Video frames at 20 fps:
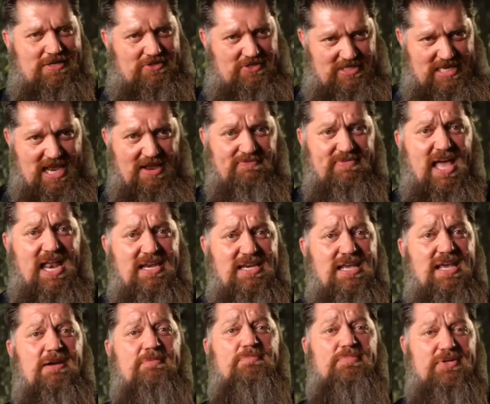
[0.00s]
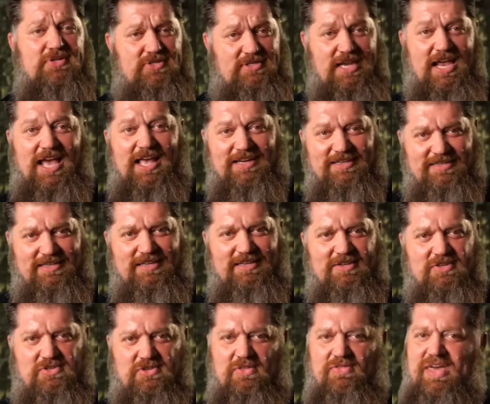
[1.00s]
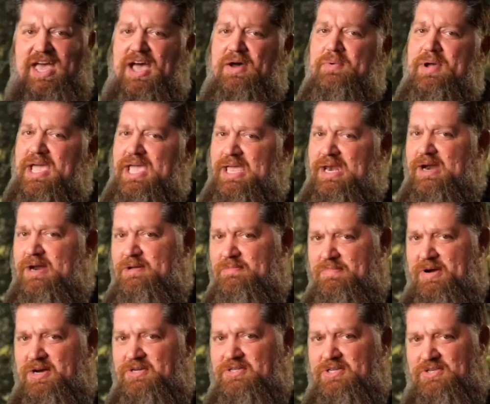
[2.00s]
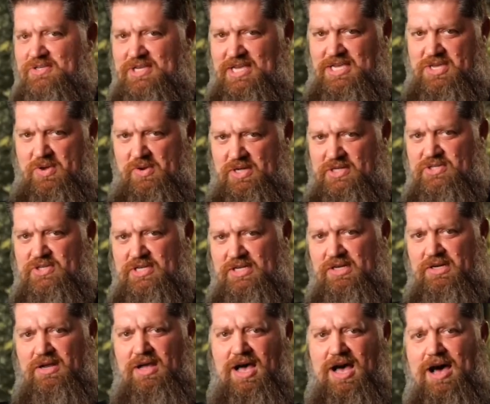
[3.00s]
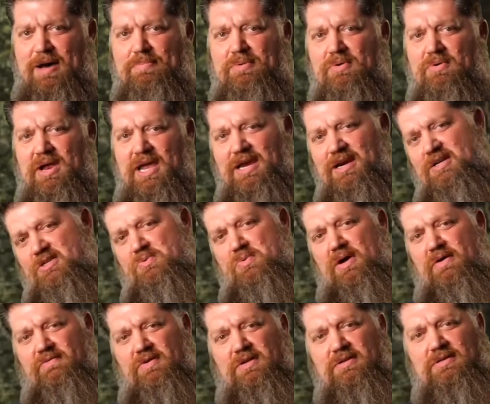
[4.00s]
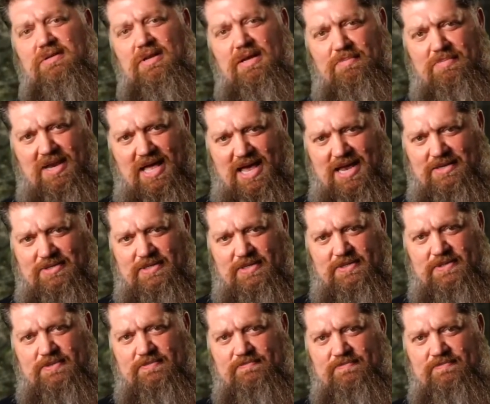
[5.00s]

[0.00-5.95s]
Save that 10%, so that way in an emergency, you could still operate your 12 volt appliances.